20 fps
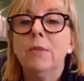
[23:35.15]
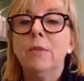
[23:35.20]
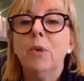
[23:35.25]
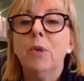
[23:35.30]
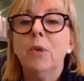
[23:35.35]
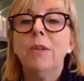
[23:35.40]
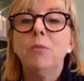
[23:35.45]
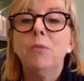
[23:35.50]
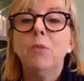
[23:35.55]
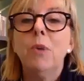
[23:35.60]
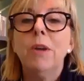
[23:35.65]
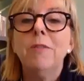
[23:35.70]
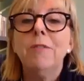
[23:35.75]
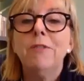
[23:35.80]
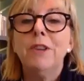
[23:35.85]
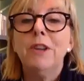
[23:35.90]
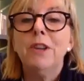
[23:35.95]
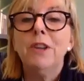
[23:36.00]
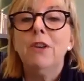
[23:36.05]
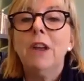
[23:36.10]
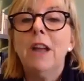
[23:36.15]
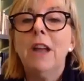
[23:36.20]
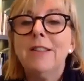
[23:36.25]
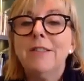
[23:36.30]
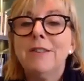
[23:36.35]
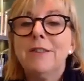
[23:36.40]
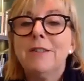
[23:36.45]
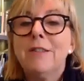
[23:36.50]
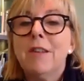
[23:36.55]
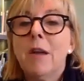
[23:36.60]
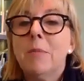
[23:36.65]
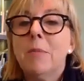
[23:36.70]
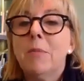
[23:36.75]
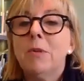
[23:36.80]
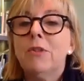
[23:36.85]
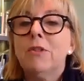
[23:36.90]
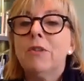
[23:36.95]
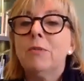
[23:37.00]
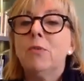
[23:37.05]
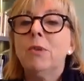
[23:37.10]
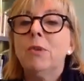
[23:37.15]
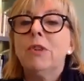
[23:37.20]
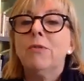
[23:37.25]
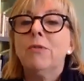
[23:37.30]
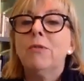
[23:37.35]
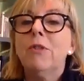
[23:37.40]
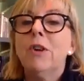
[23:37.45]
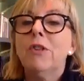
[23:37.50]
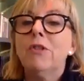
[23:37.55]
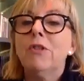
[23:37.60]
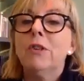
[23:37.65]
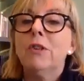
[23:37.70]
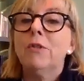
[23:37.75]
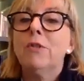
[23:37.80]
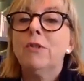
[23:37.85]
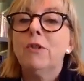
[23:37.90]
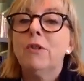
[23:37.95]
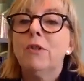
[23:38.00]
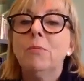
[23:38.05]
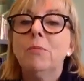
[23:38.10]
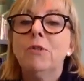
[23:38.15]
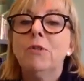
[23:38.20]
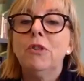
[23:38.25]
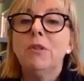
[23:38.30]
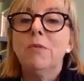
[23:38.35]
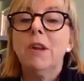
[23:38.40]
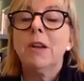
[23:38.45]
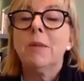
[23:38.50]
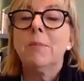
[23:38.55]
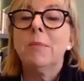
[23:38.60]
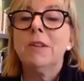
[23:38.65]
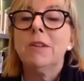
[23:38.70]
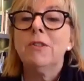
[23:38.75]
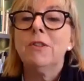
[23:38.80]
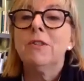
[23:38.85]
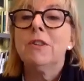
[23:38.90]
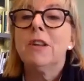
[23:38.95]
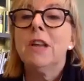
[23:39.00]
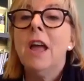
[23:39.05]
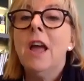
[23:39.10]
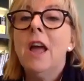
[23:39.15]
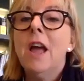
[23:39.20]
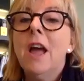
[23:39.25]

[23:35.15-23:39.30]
one for you later, Simon, which is which version of Zoom do you recommend using?